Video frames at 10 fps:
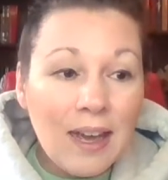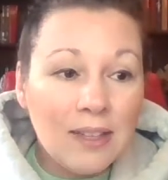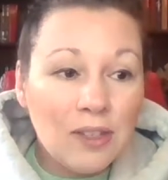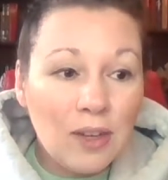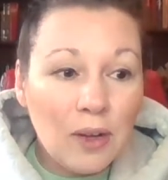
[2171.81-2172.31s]

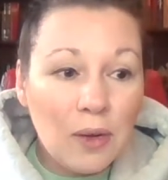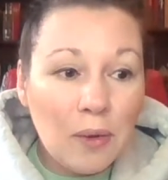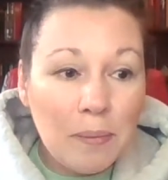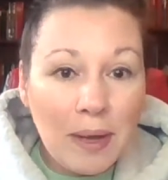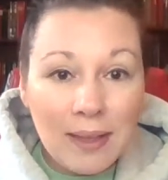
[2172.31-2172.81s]
And
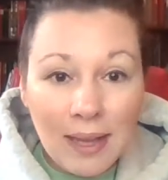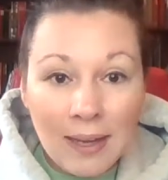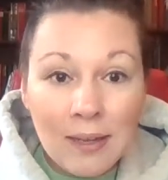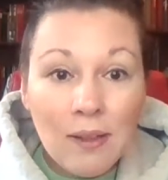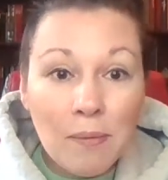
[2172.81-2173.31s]
so by the
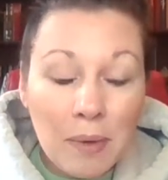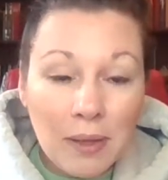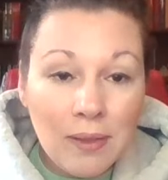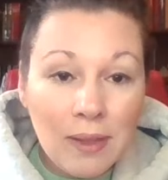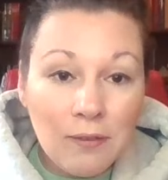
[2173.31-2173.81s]
end of the
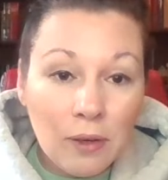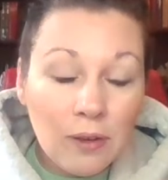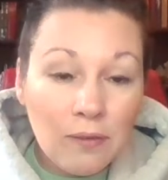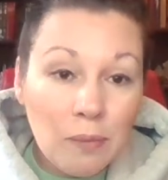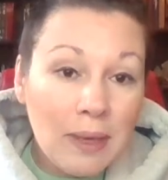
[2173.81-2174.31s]
month, if
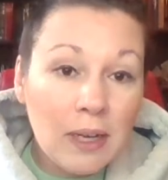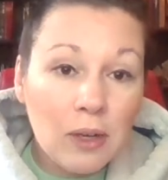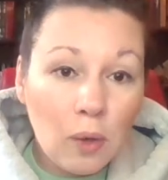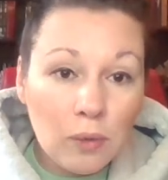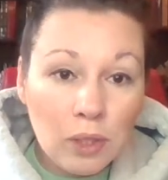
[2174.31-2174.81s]
you make a
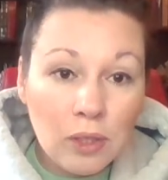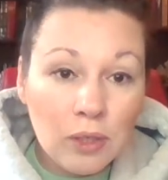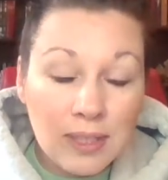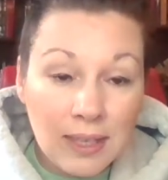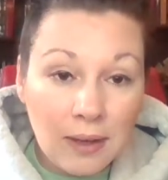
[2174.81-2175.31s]
goal to
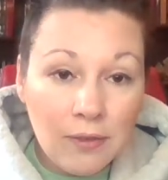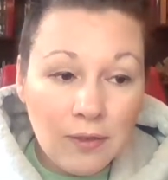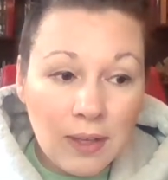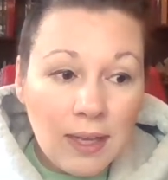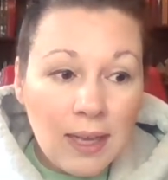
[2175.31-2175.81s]

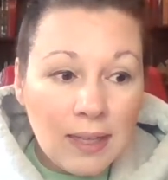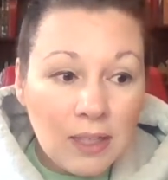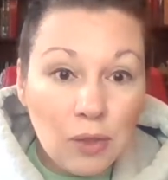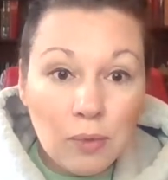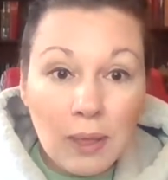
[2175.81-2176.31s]
yourself
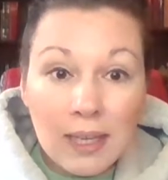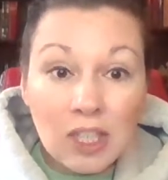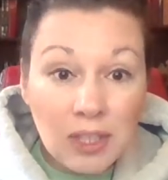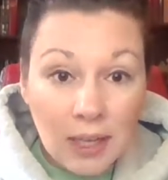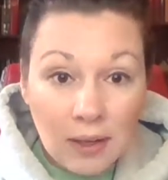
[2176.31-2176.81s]
to like
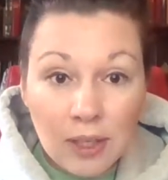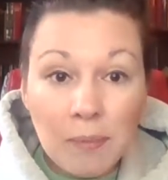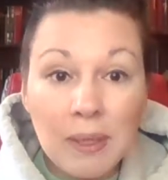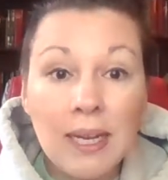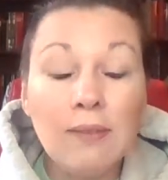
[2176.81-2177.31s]
sell
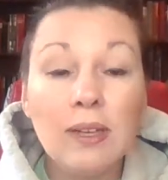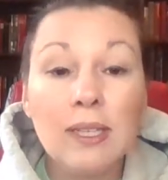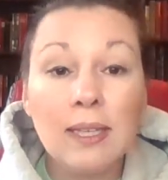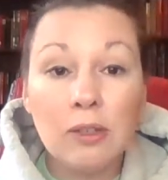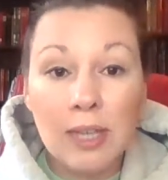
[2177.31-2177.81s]
something every
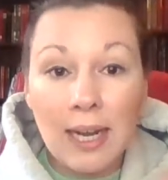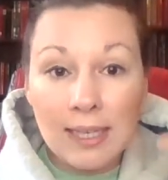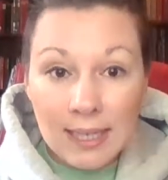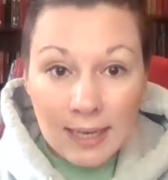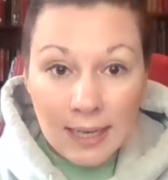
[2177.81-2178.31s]
single day,
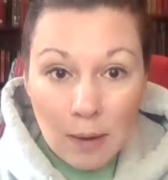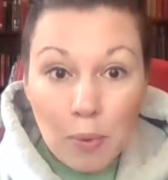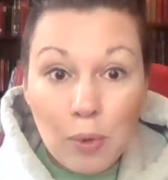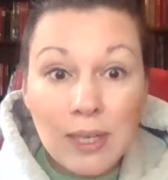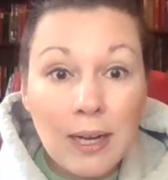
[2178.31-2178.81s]
to get
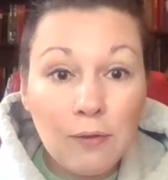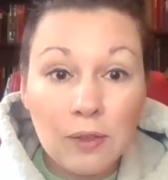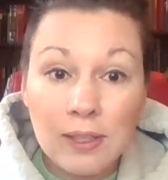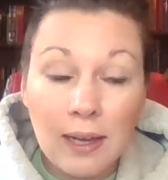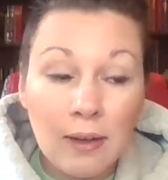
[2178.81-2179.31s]
out, put it out
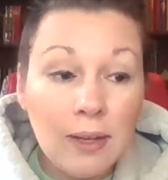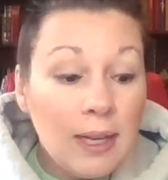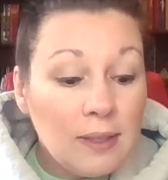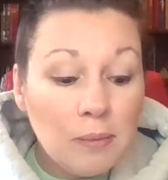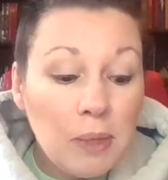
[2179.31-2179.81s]
for sale.
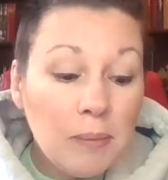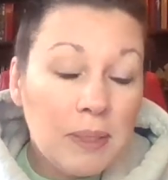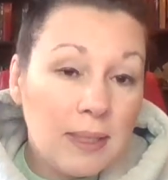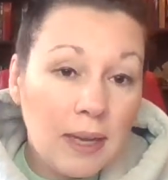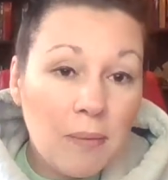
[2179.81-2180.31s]
Sometimes
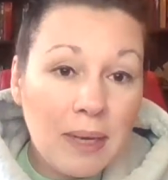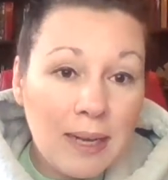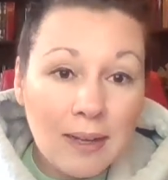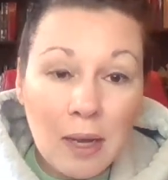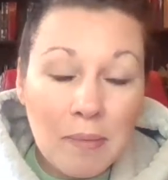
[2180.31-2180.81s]
the sale might
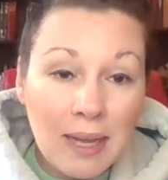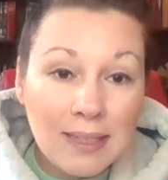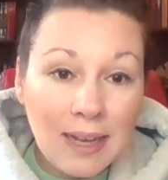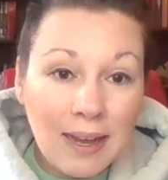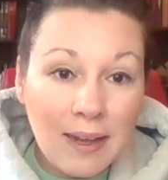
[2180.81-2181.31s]
not come
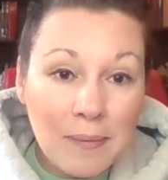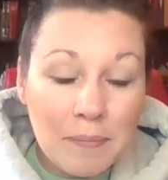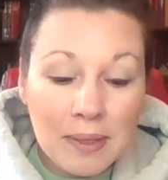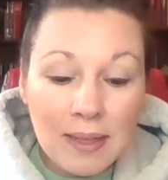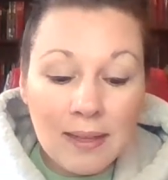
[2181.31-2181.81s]
that day,
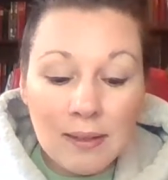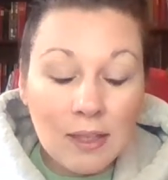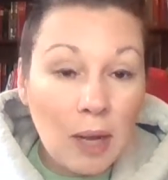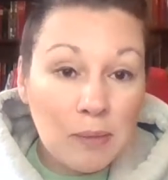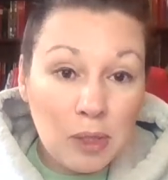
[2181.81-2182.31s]
but then
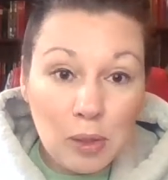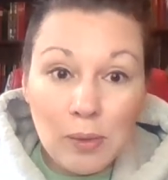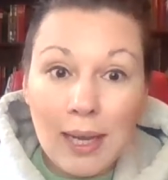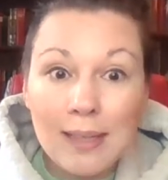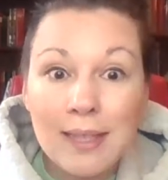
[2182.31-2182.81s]
comes
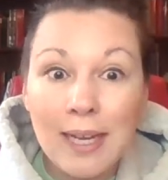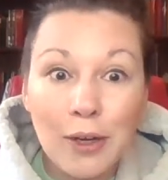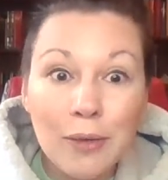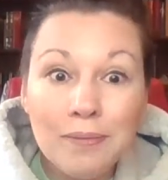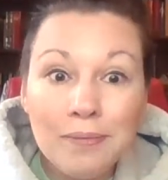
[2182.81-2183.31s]
2 days
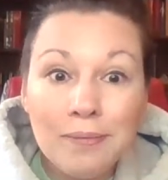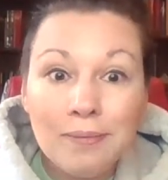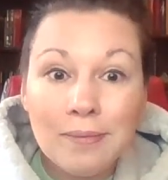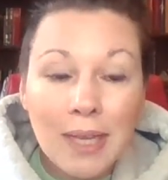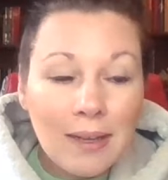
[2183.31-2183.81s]
later,
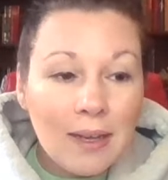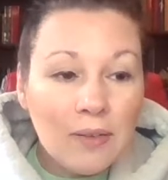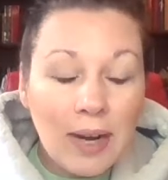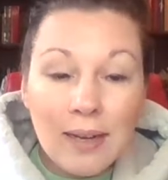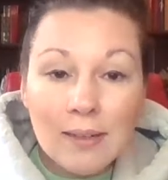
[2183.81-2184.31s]

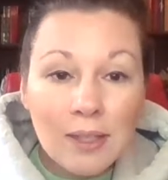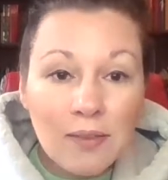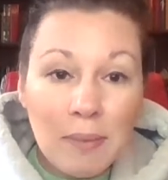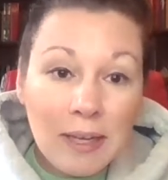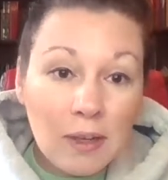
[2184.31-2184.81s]
right? So
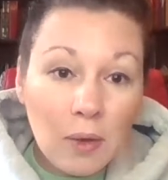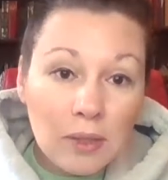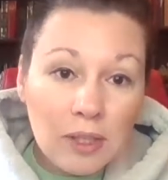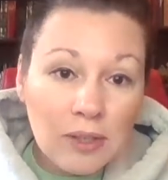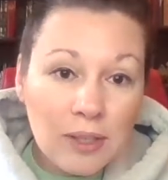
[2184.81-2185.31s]
if you make a
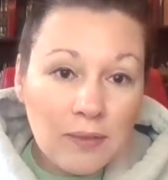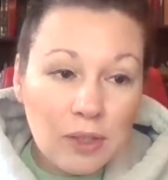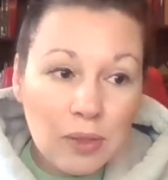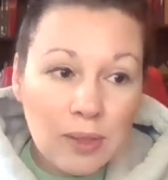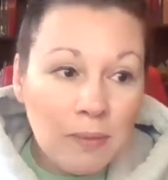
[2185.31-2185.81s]
goal to yourself
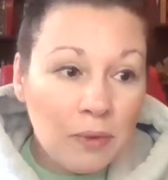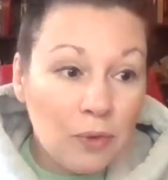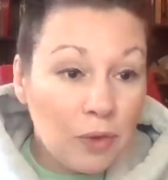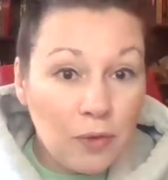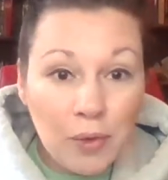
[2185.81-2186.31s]
to do something
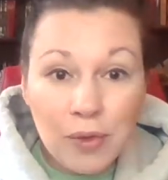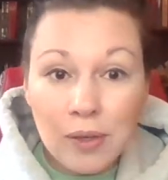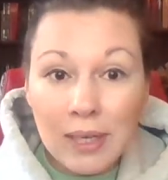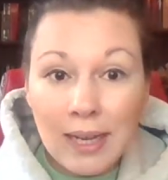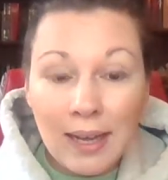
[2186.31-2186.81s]
for a full
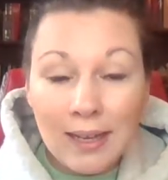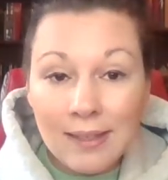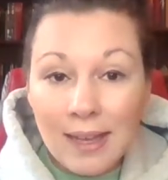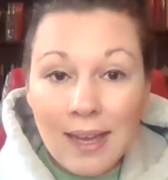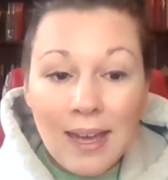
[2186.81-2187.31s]
30
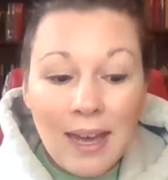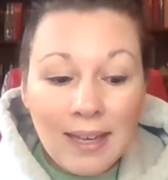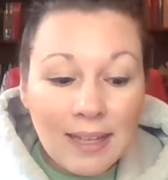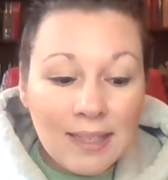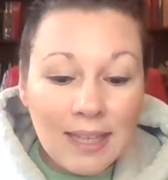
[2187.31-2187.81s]
days
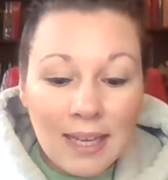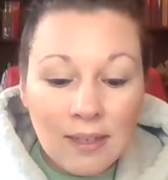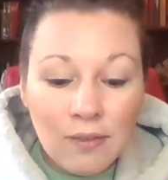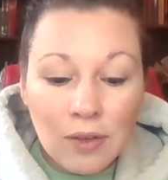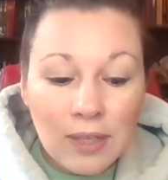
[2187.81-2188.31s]
and get to the
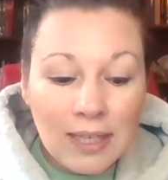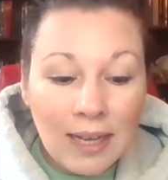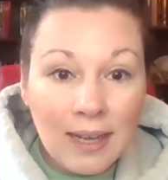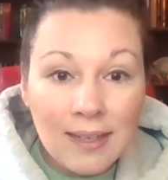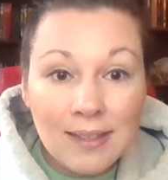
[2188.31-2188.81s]
end of 30
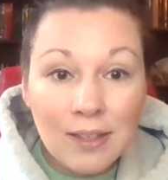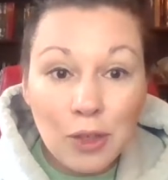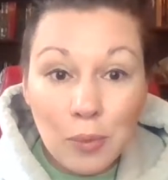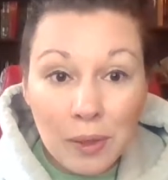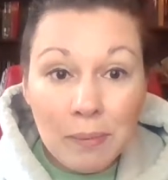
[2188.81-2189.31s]
days,
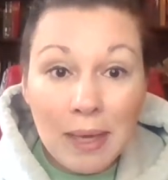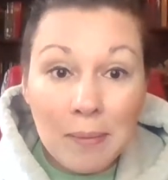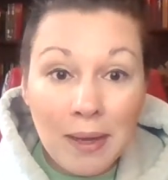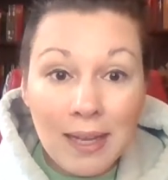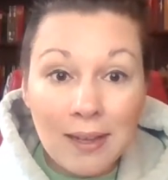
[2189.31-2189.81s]
you will
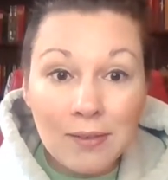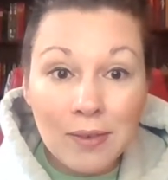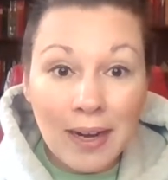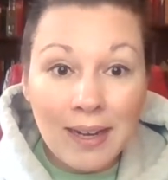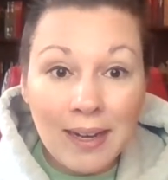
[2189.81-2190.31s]
make money,
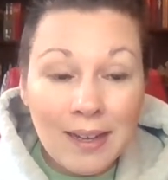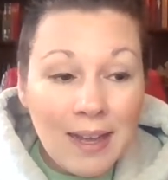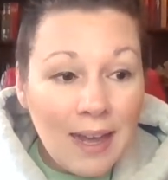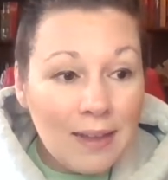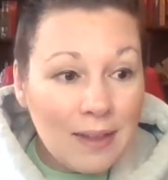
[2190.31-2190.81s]
right?
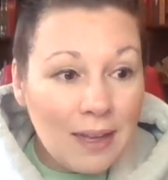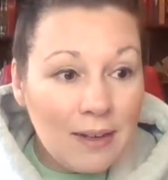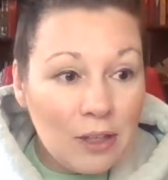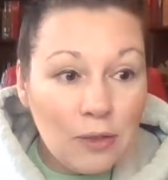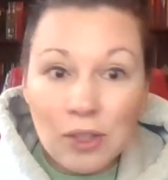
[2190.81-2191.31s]
And
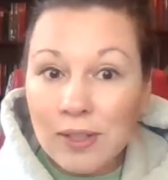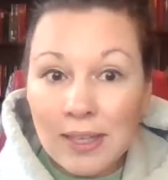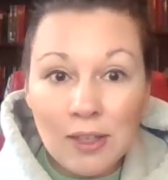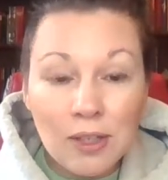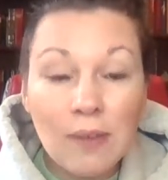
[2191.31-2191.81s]
then you just
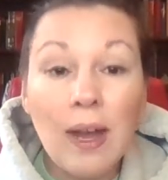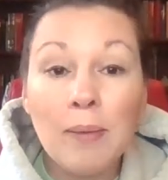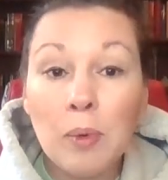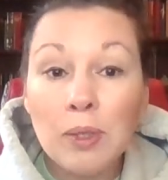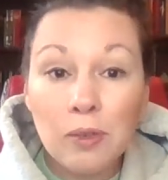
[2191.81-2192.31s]
say to yourself,
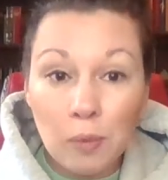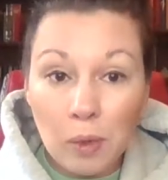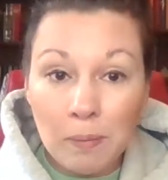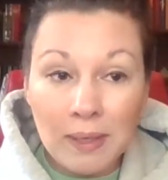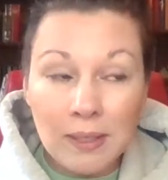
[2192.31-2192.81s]
I'm going to
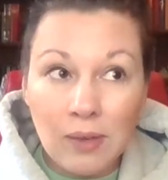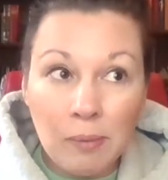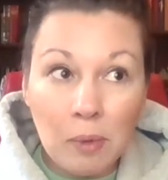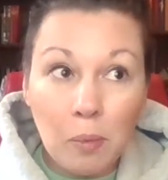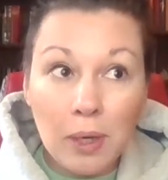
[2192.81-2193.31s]
reward myself.
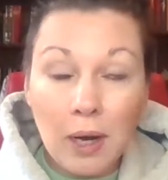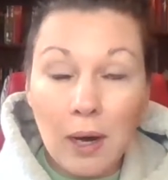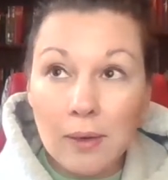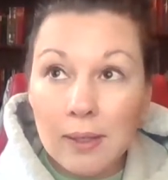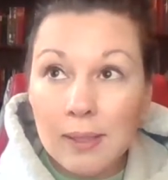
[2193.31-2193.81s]
I'm going to work
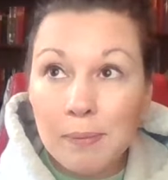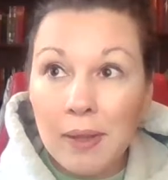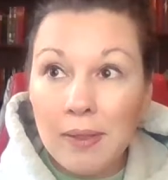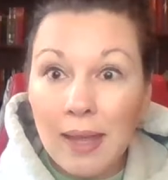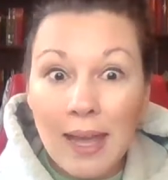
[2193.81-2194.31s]
hard this
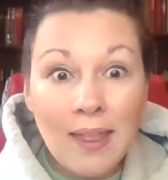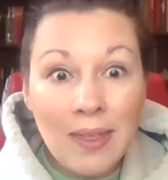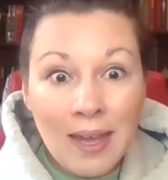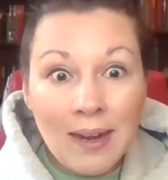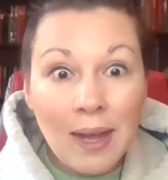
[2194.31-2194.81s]
month,
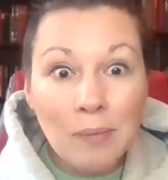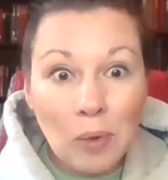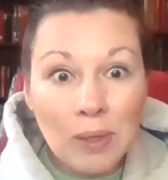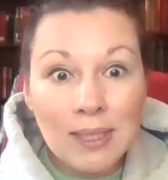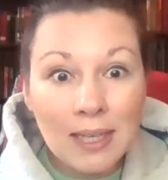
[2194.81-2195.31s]
and then I'm
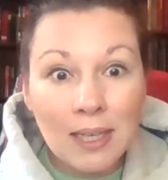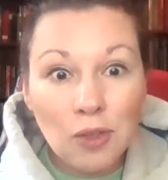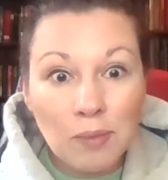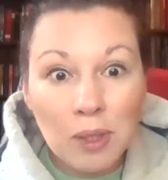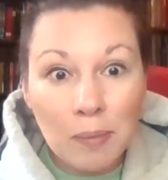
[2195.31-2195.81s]
going to take a
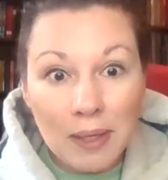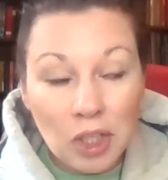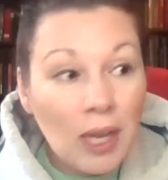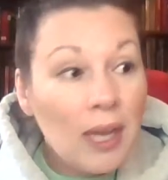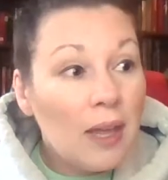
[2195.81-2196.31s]
trip to the
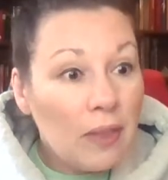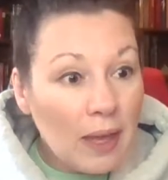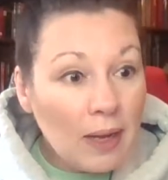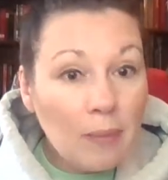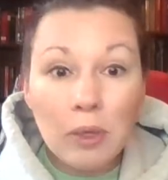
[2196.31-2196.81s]
beach.
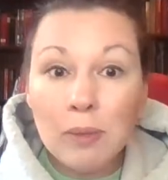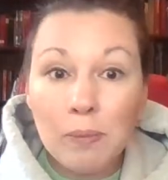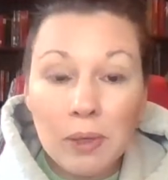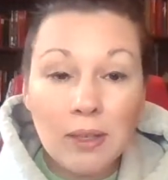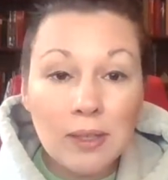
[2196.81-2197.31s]
Then I'm going to
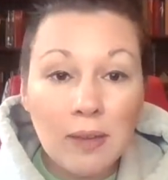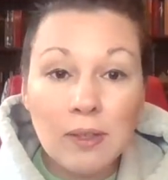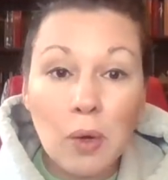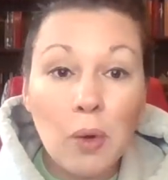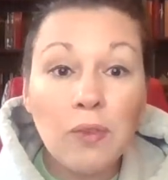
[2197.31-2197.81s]
book ourselves
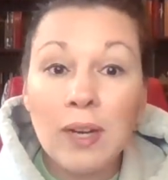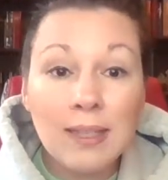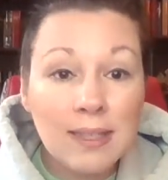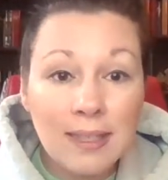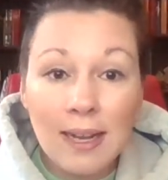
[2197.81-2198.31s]
an
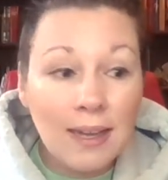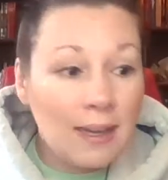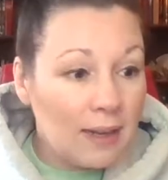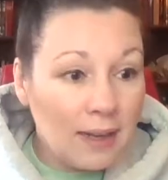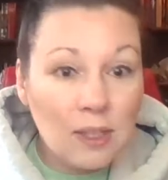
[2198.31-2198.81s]
overnight stay
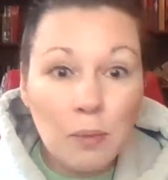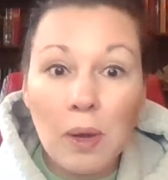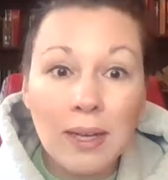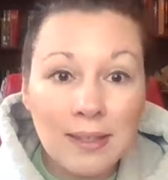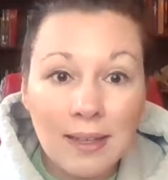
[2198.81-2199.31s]
at
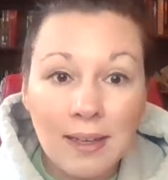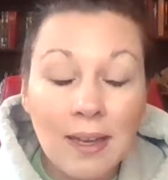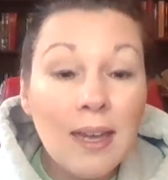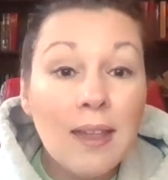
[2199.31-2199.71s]
XYZ.